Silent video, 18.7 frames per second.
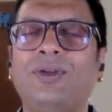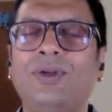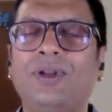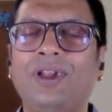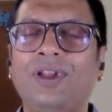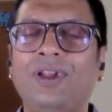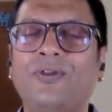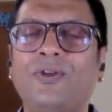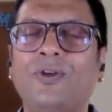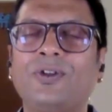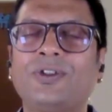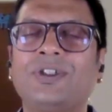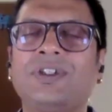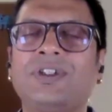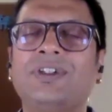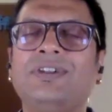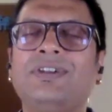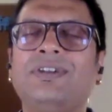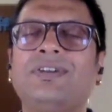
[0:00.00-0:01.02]
to reinforce
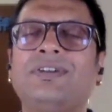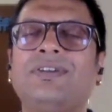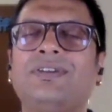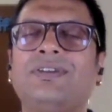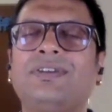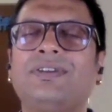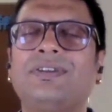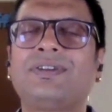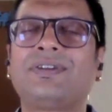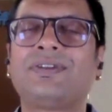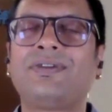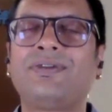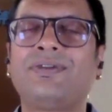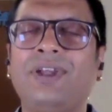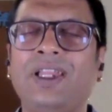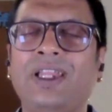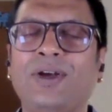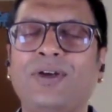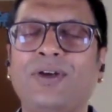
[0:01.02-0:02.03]
the
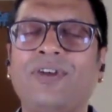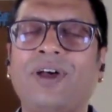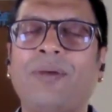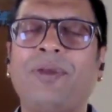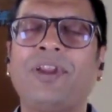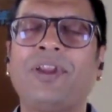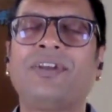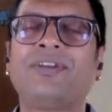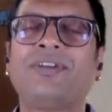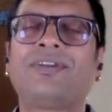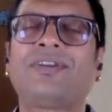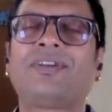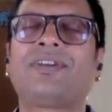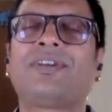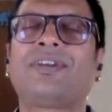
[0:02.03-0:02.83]
feeling of happiness.